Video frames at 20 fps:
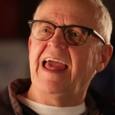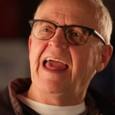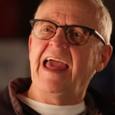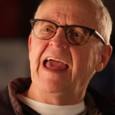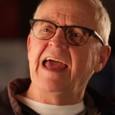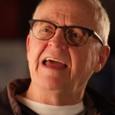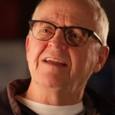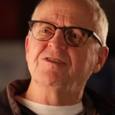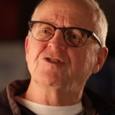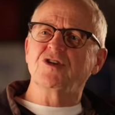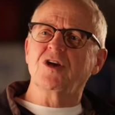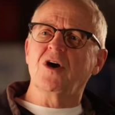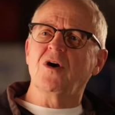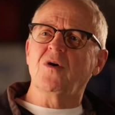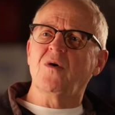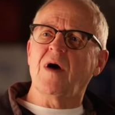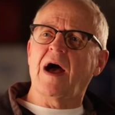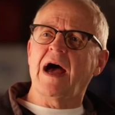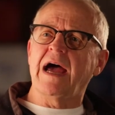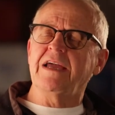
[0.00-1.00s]
And
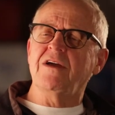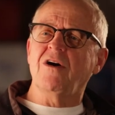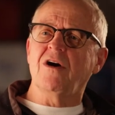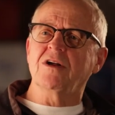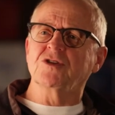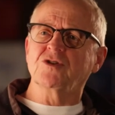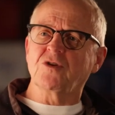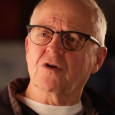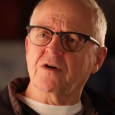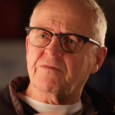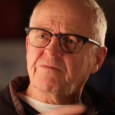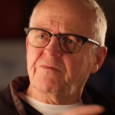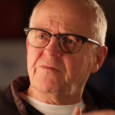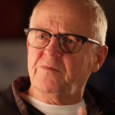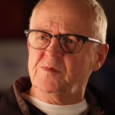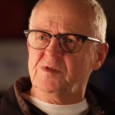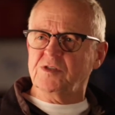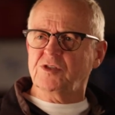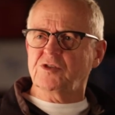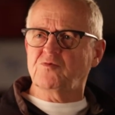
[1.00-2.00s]
so I got sort
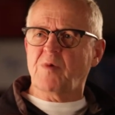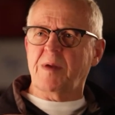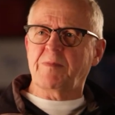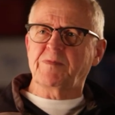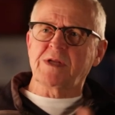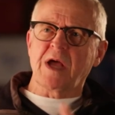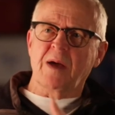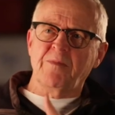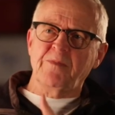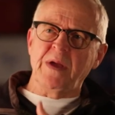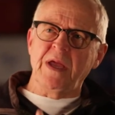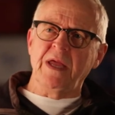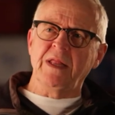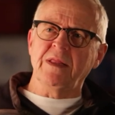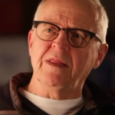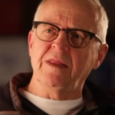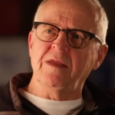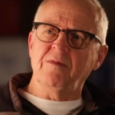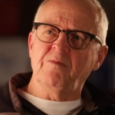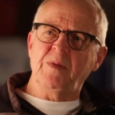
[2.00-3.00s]
of swept up
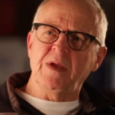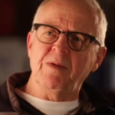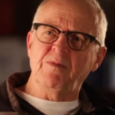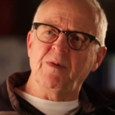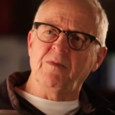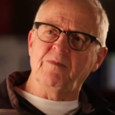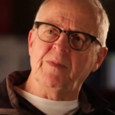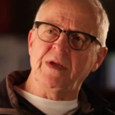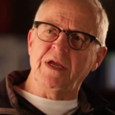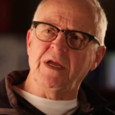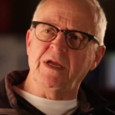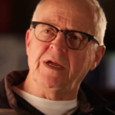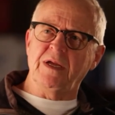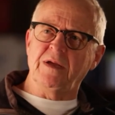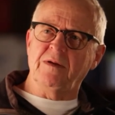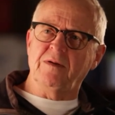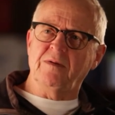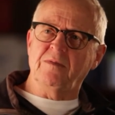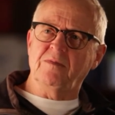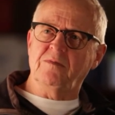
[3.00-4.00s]
in people
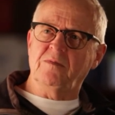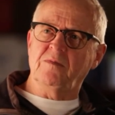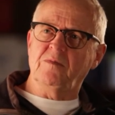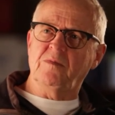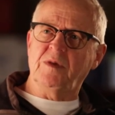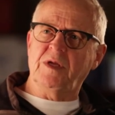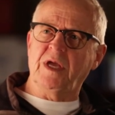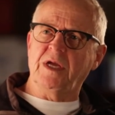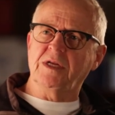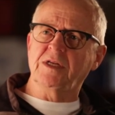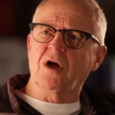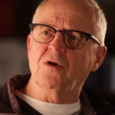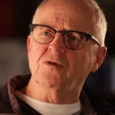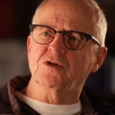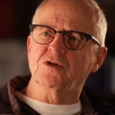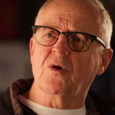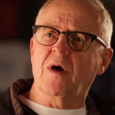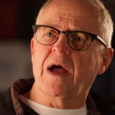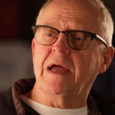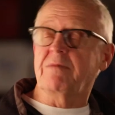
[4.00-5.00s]
being kicked
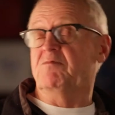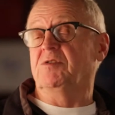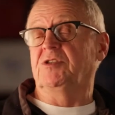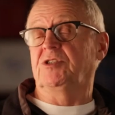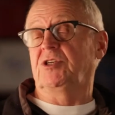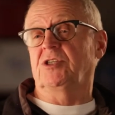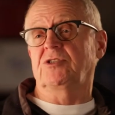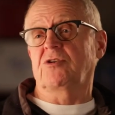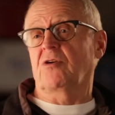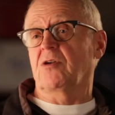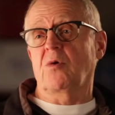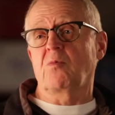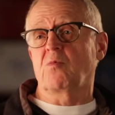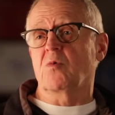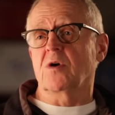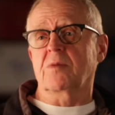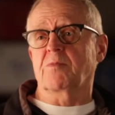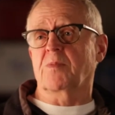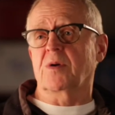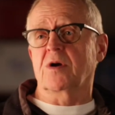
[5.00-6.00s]
So I was just on a
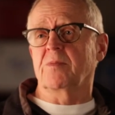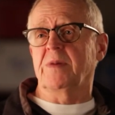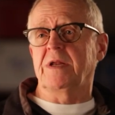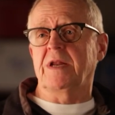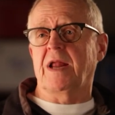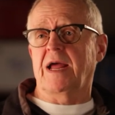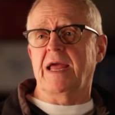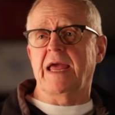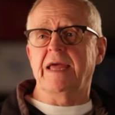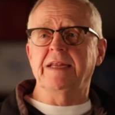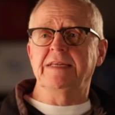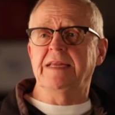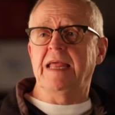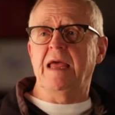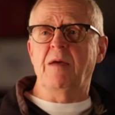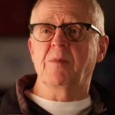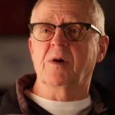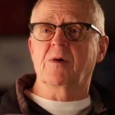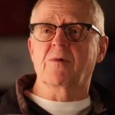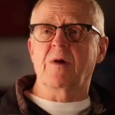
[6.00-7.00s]
work permit. I hadn't
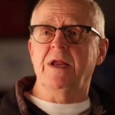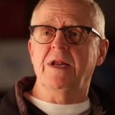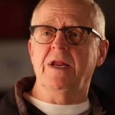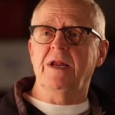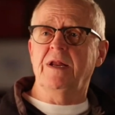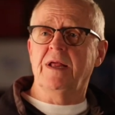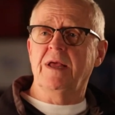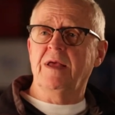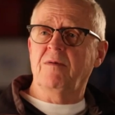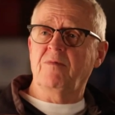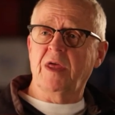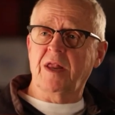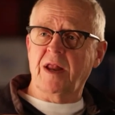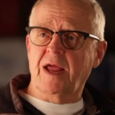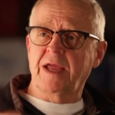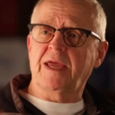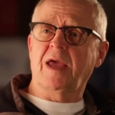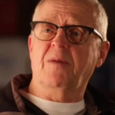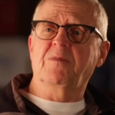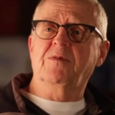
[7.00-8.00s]
emigrated that
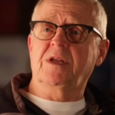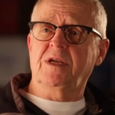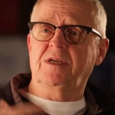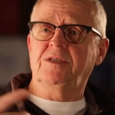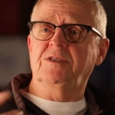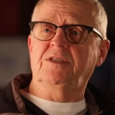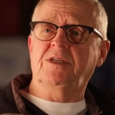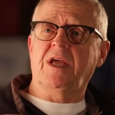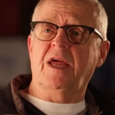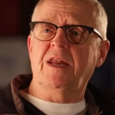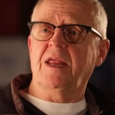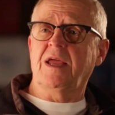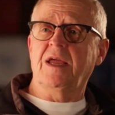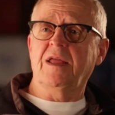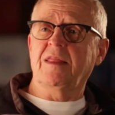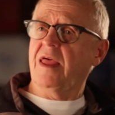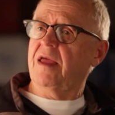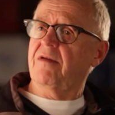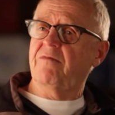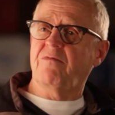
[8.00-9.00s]
I kept extending.
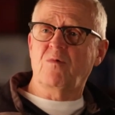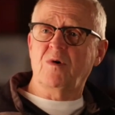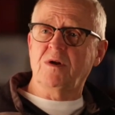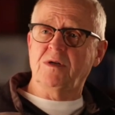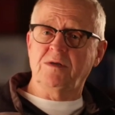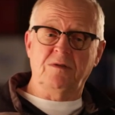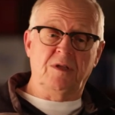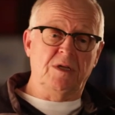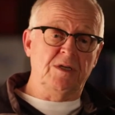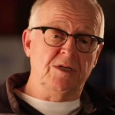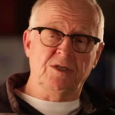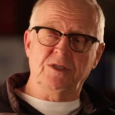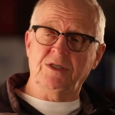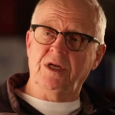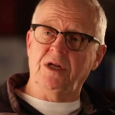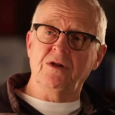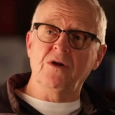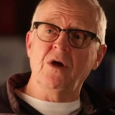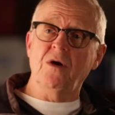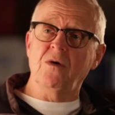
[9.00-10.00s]
And they one they just
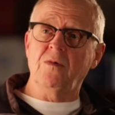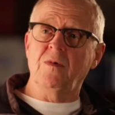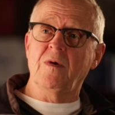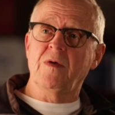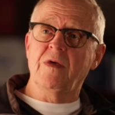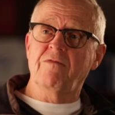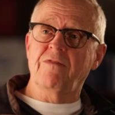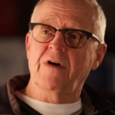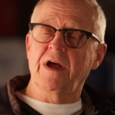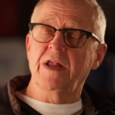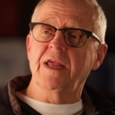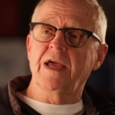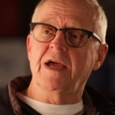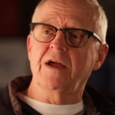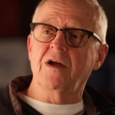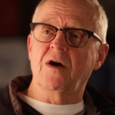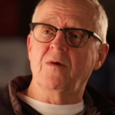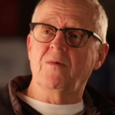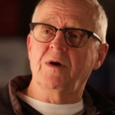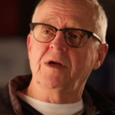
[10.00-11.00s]
said no. Finally,
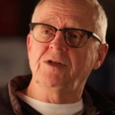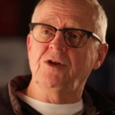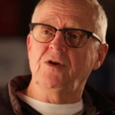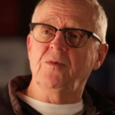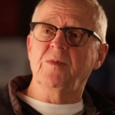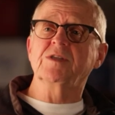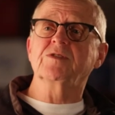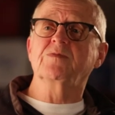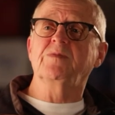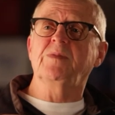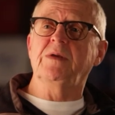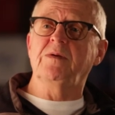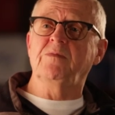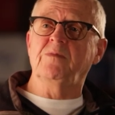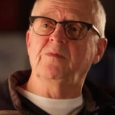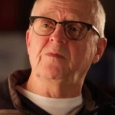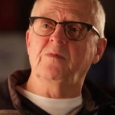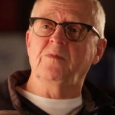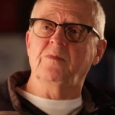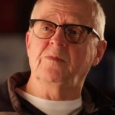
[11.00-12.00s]
I got one. You must be.
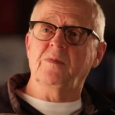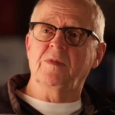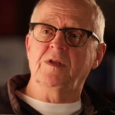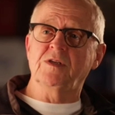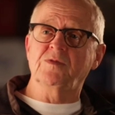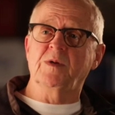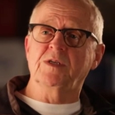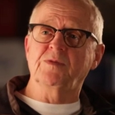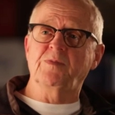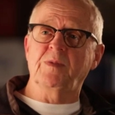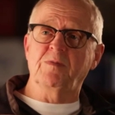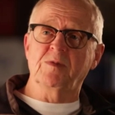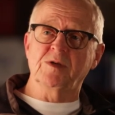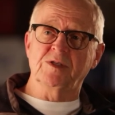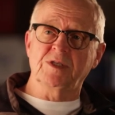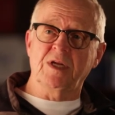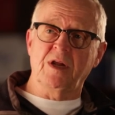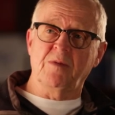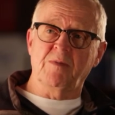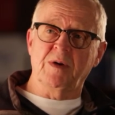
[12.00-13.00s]
This must be
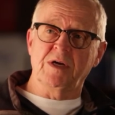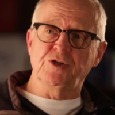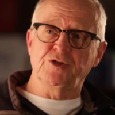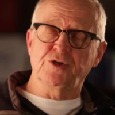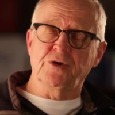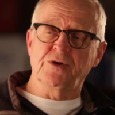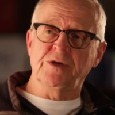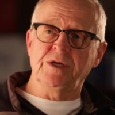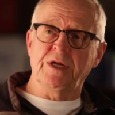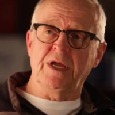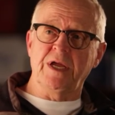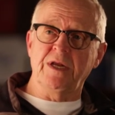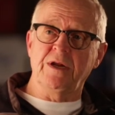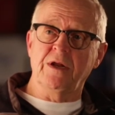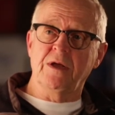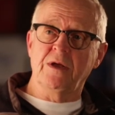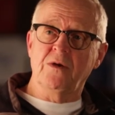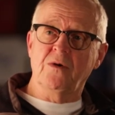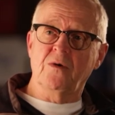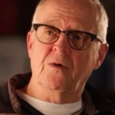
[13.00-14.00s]
presented by a certain date,
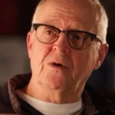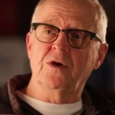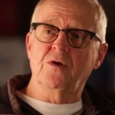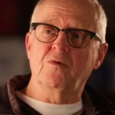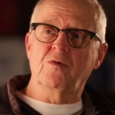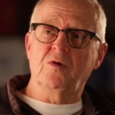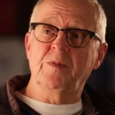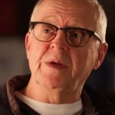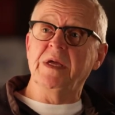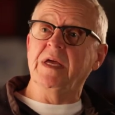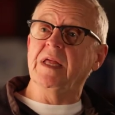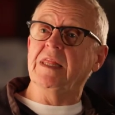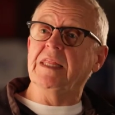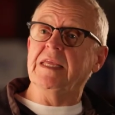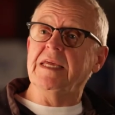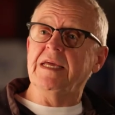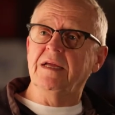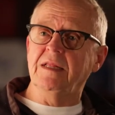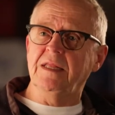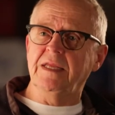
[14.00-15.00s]
or you will be
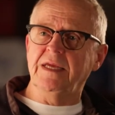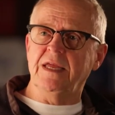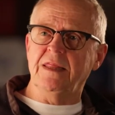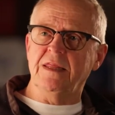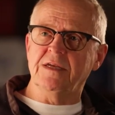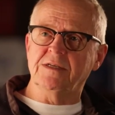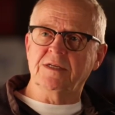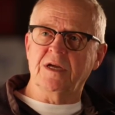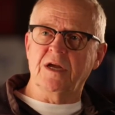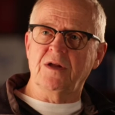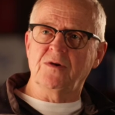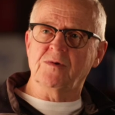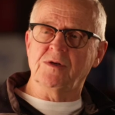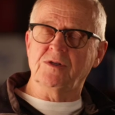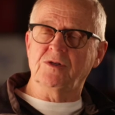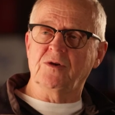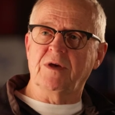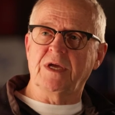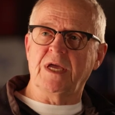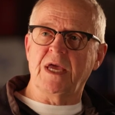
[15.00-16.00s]
illegally in this country.
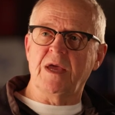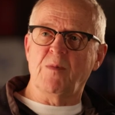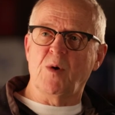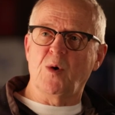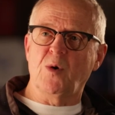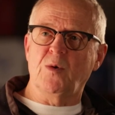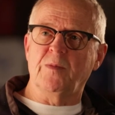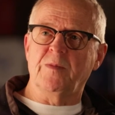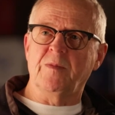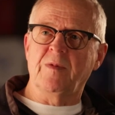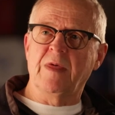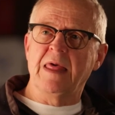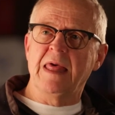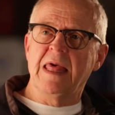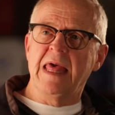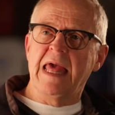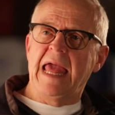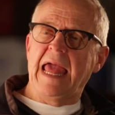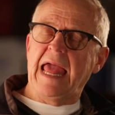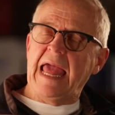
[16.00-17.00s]
So I came home,
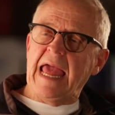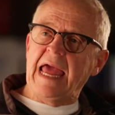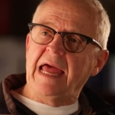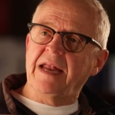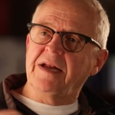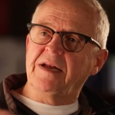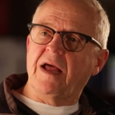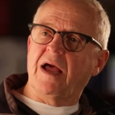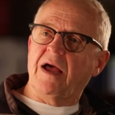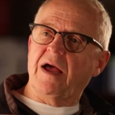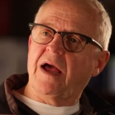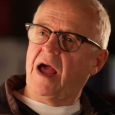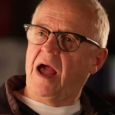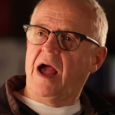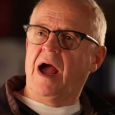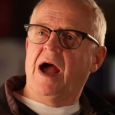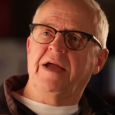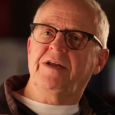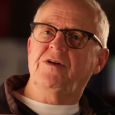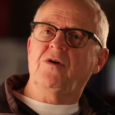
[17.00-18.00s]
and
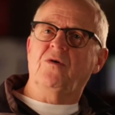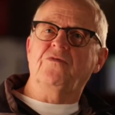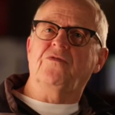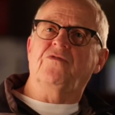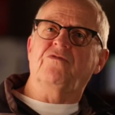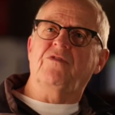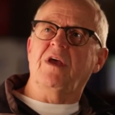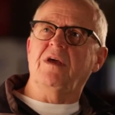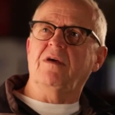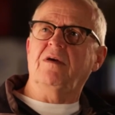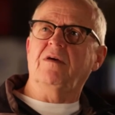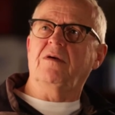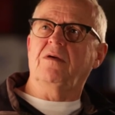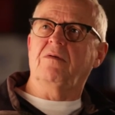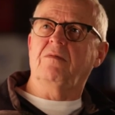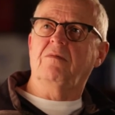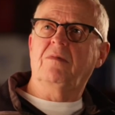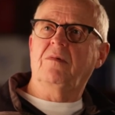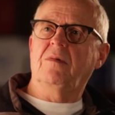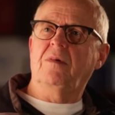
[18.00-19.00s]
I don't think.